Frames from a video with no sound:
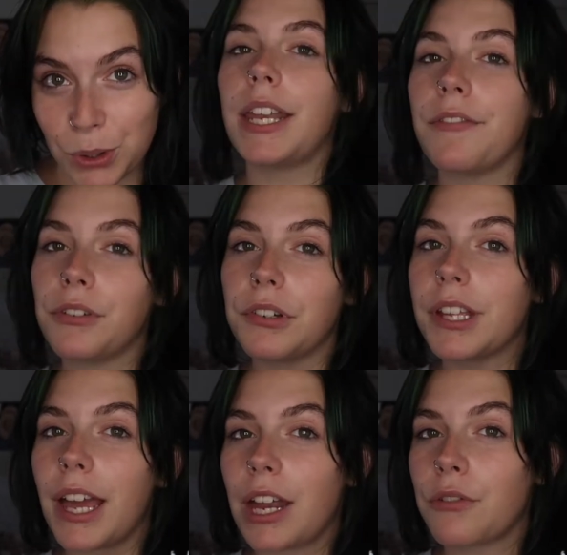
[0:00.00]
I never really
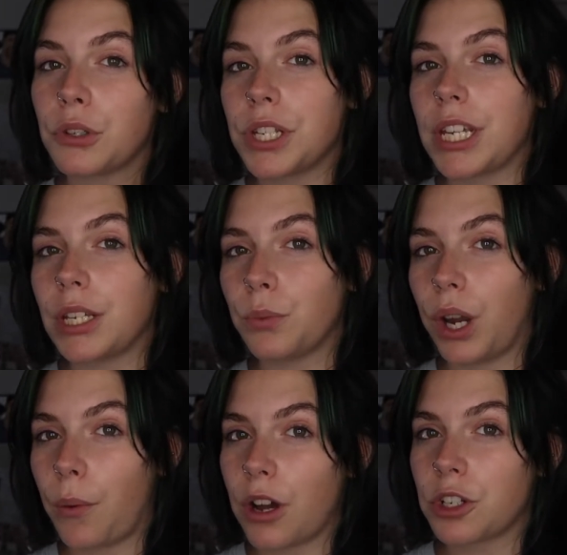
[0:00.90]
had a routine where
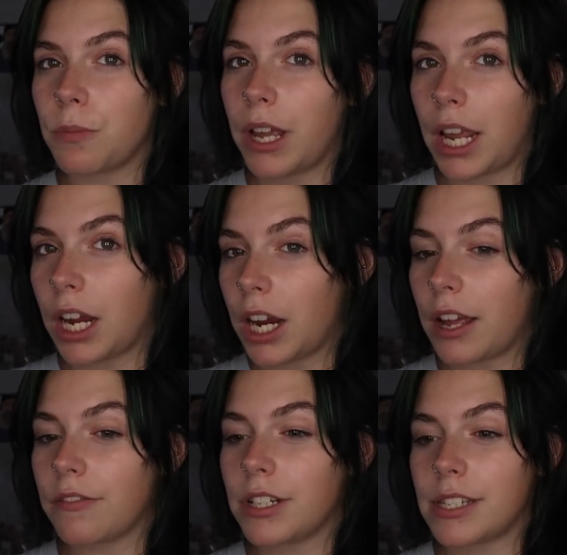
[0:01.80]
I washed my hair
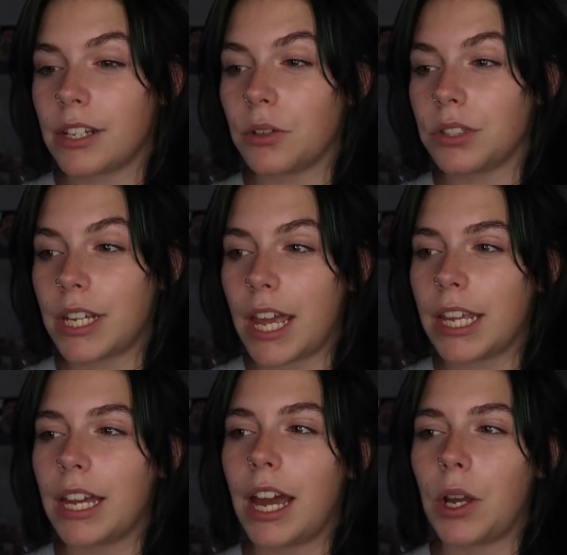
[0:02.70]
every single
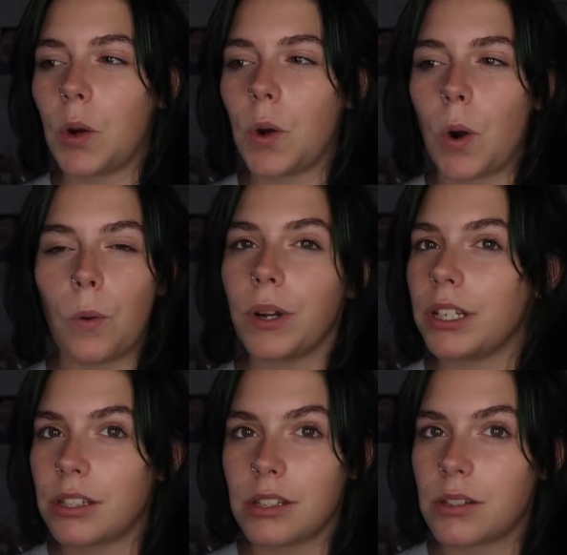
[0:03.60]
day. I
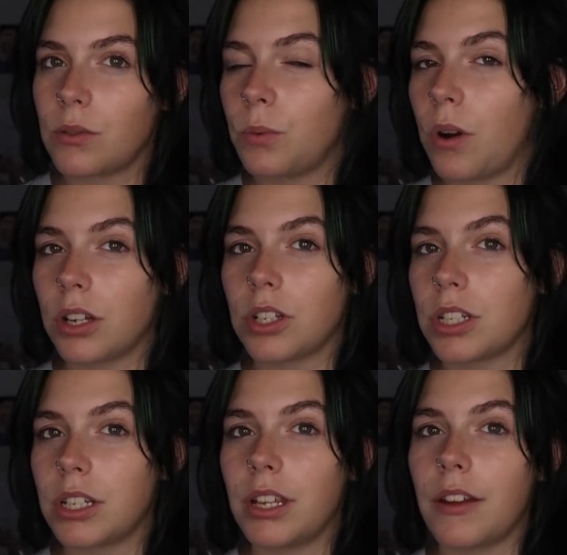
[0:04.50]
always washed
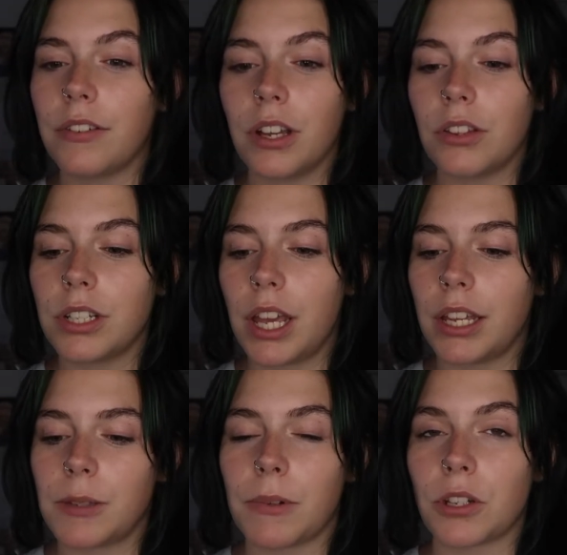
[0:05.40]
it every other day,
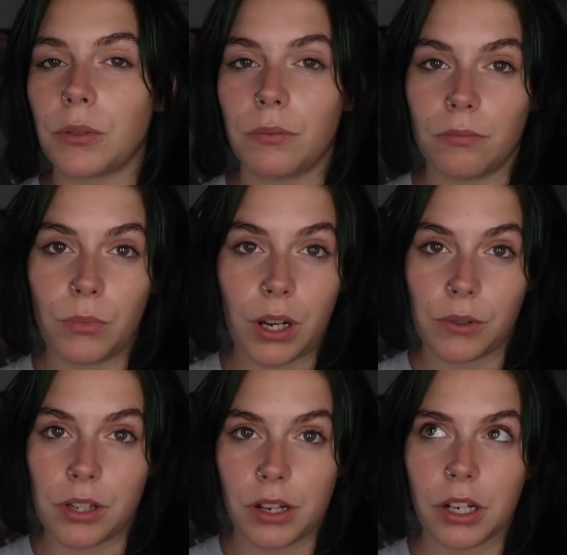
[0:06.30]
especially when I
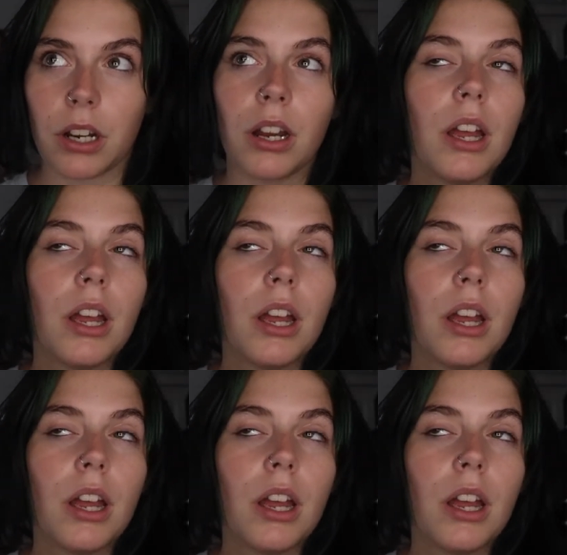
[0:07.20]
was younger.